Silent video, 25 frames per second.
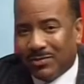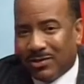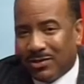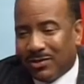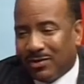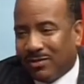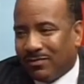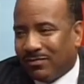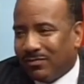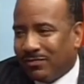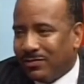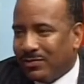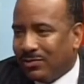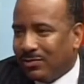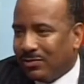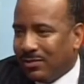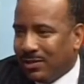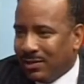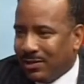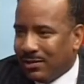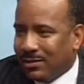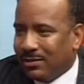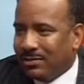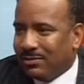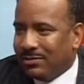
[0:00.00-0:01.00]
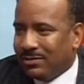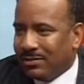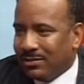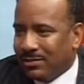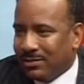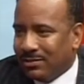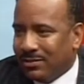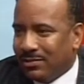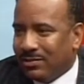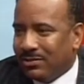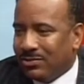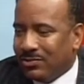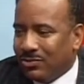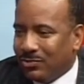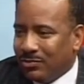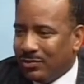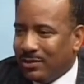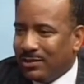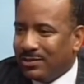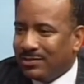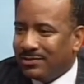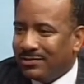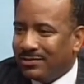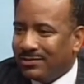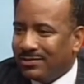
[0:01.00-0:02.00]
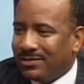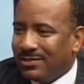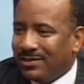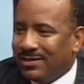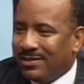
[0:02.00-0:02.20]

called Frito-Lay in U.S.,